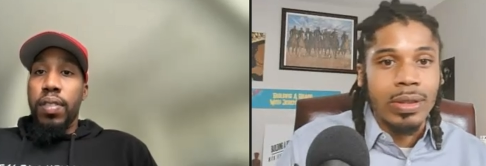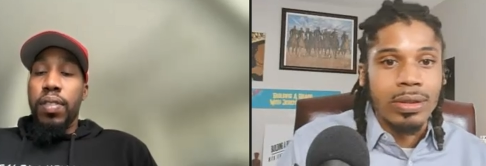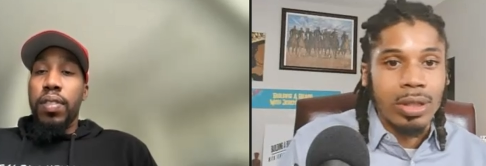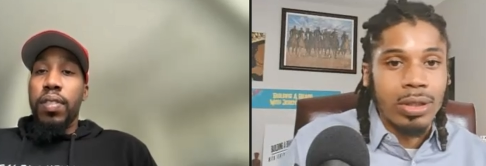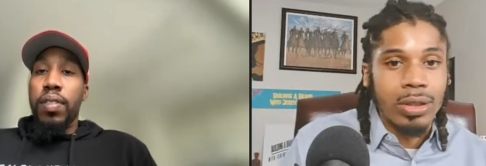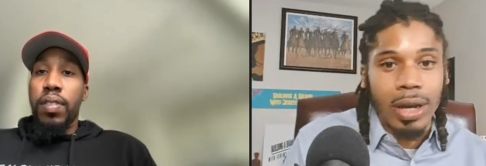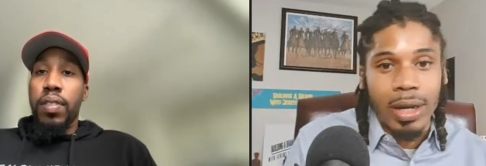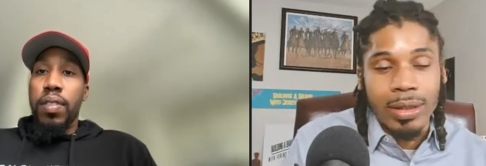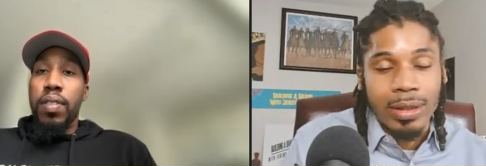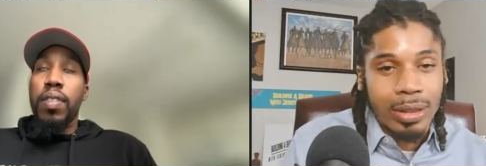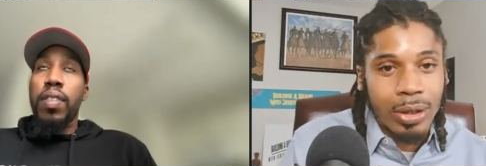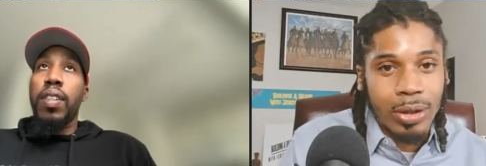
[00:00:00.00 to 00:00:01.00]
Speaker 1: So I,
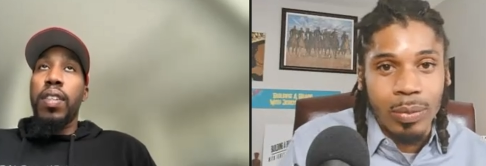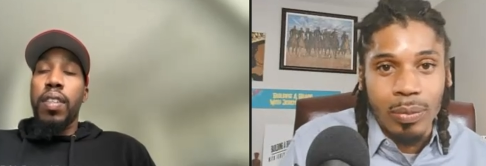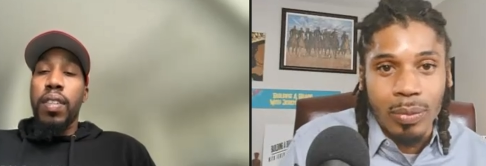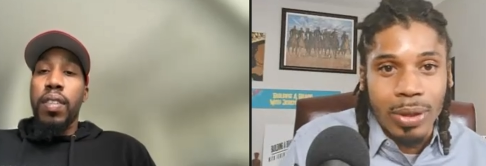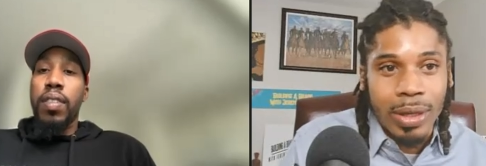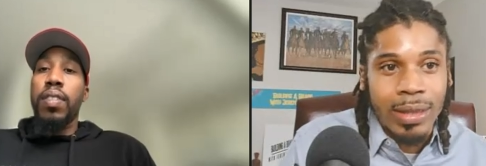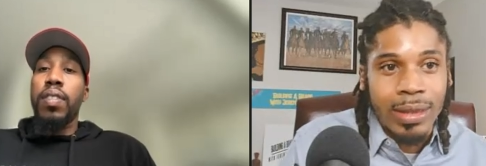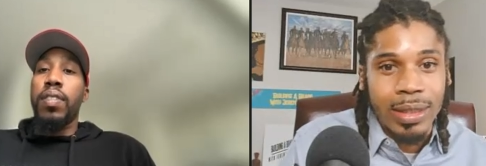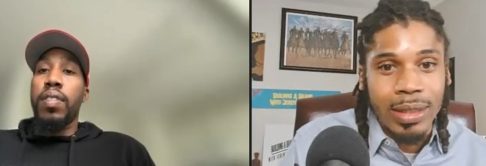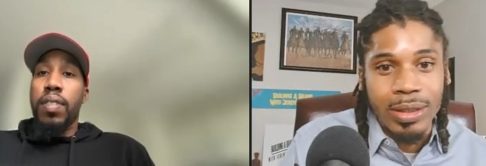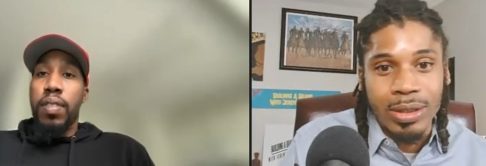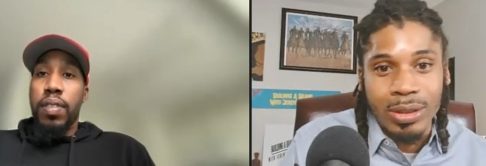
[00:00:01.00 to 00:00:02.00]
you know, I
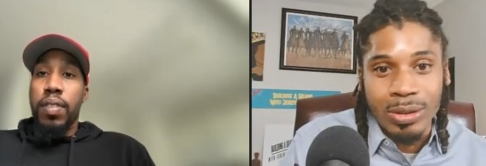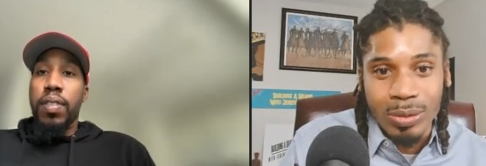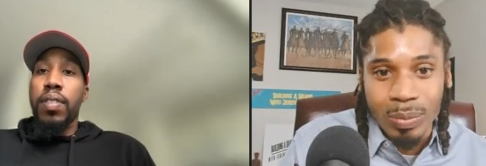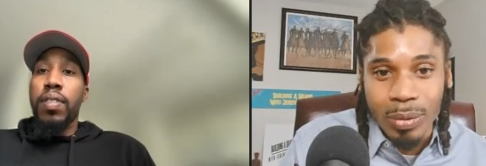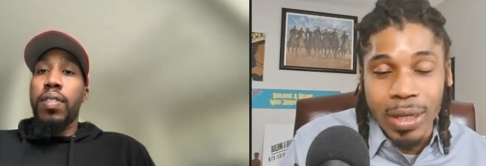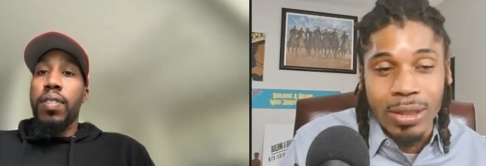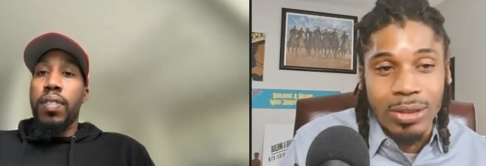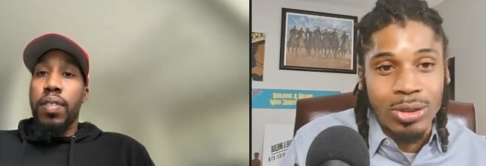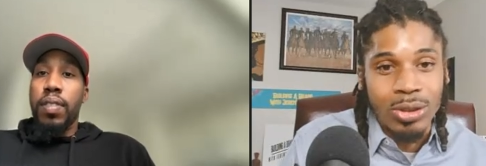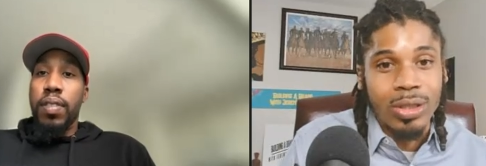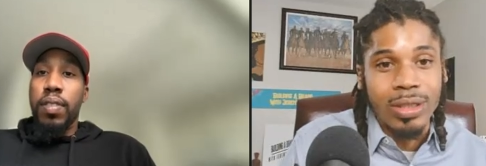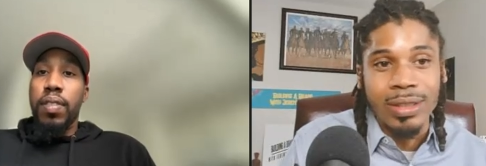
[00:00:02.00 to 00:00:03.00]
think making
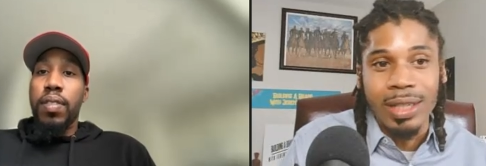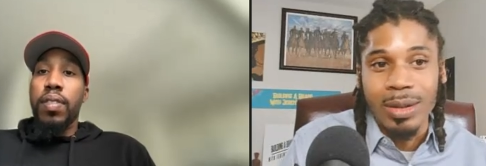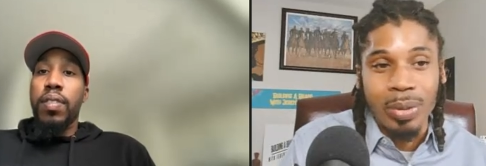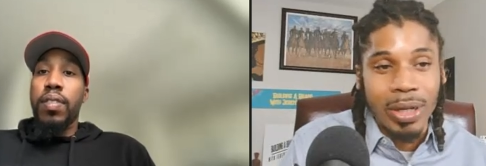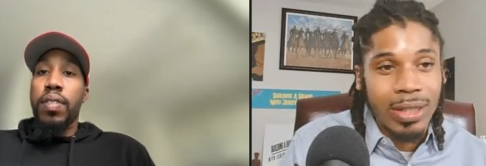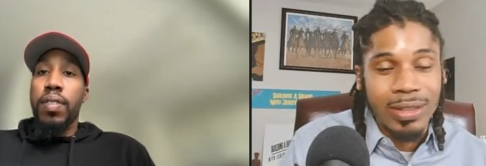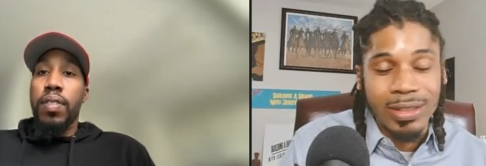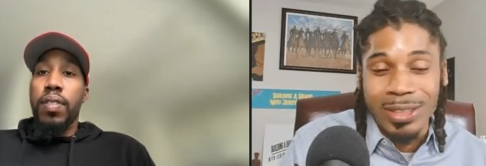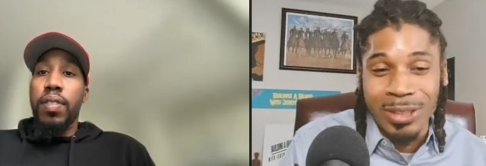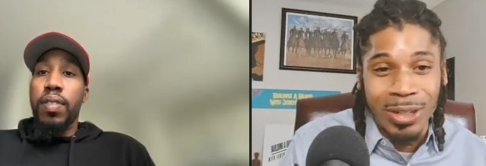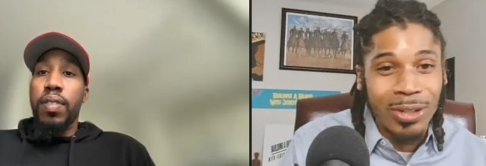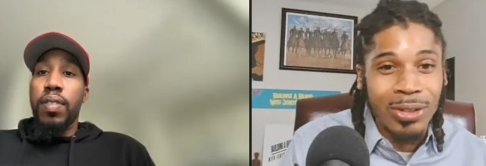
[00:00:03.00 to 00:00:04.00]
sure to tell parents,
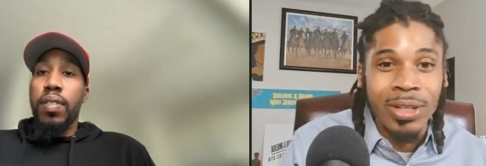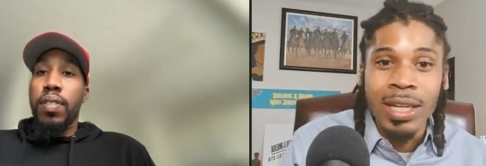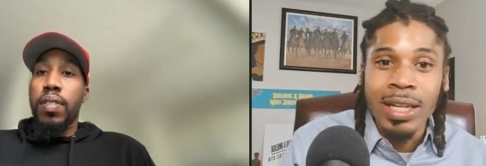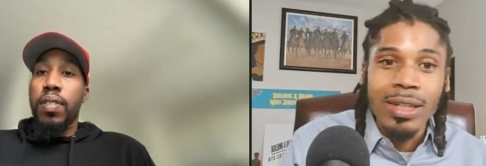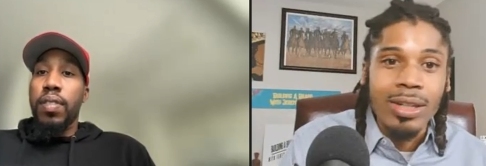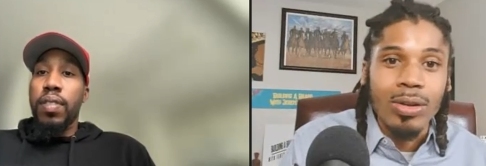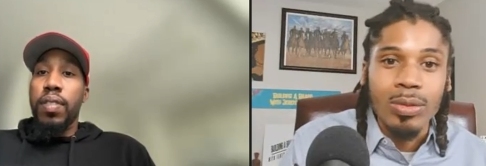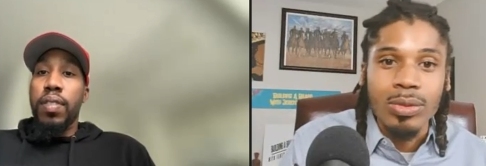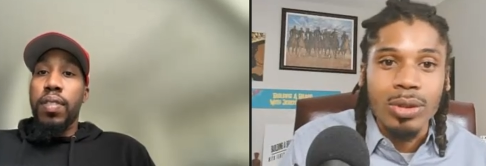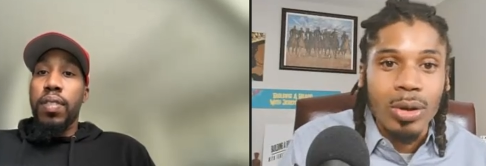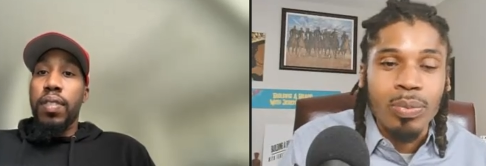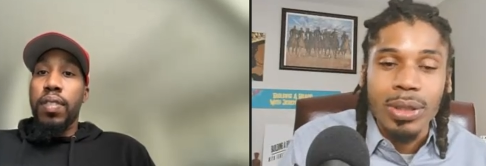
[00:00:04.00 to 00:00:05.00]
you know,
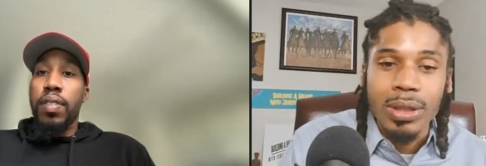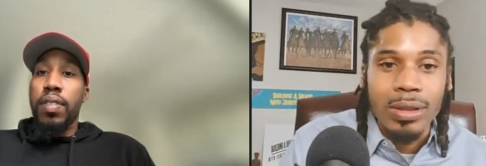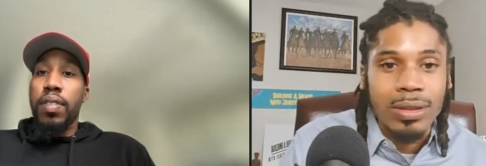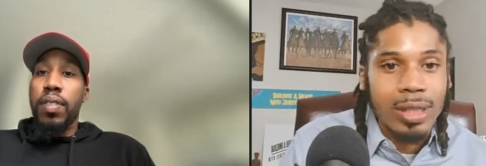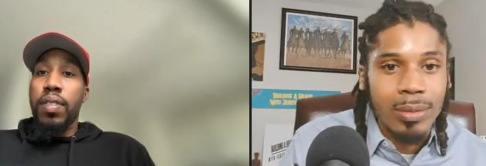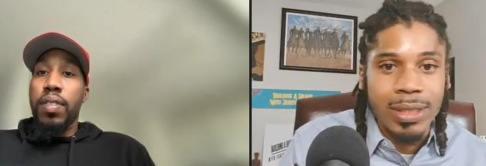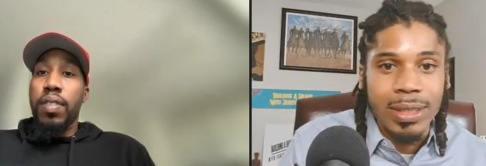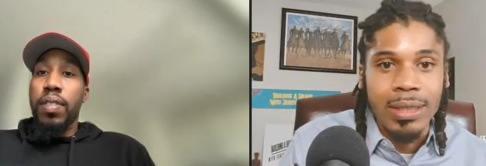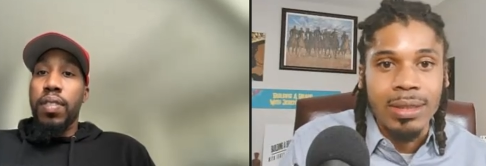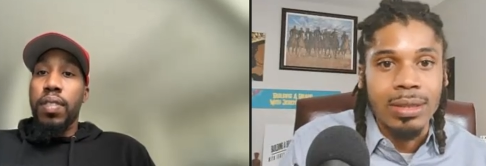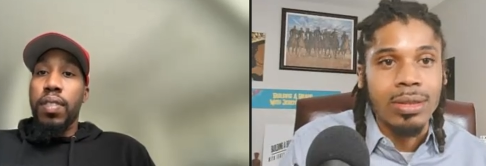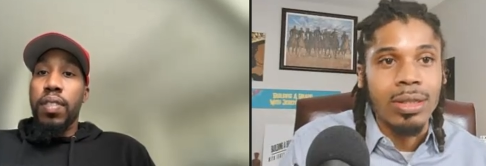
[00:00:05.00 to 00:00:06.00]
don't don't put those
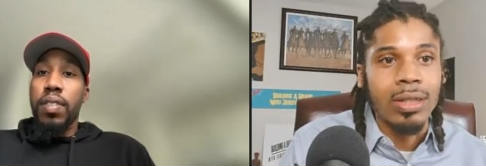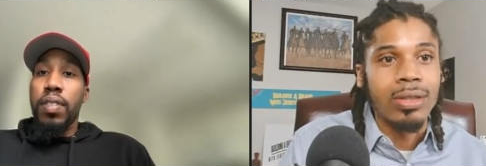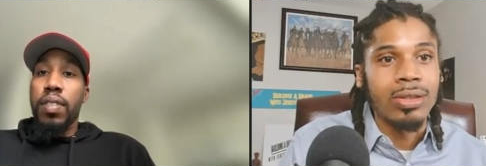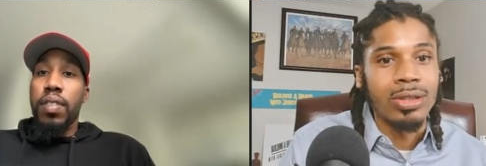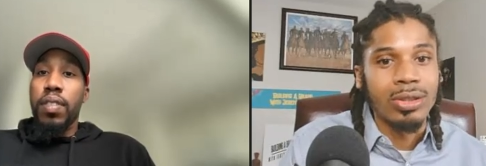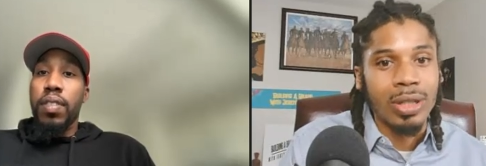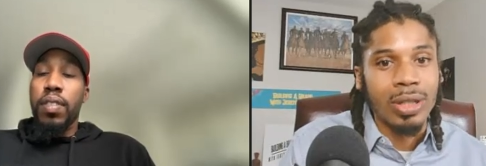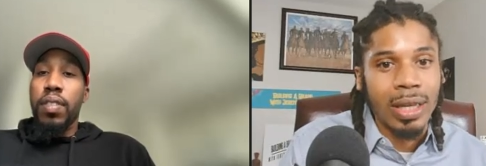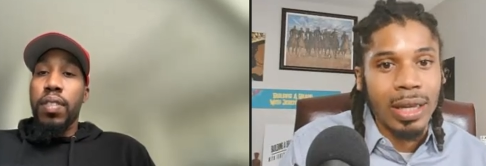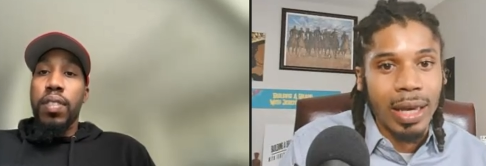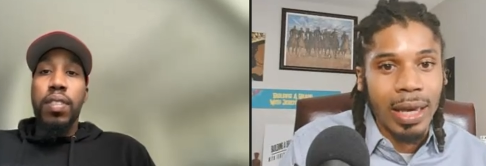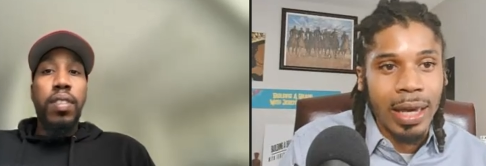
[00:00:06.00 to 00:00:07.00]
limitations on your
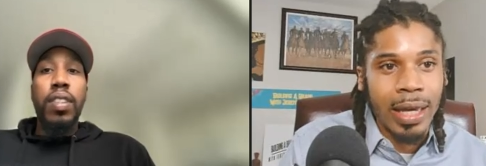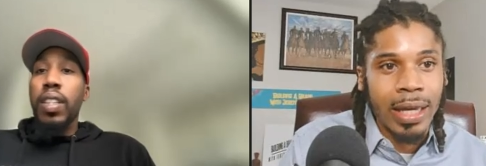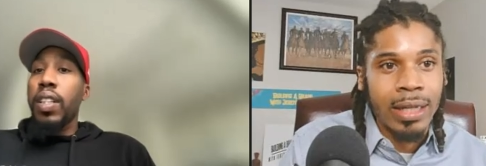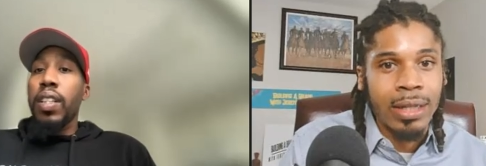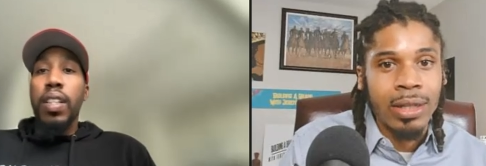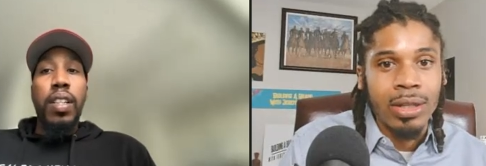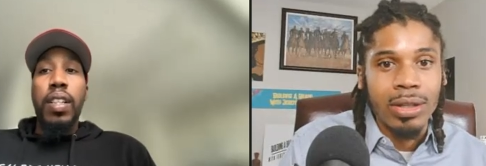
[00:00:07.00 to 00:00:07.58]
children. And,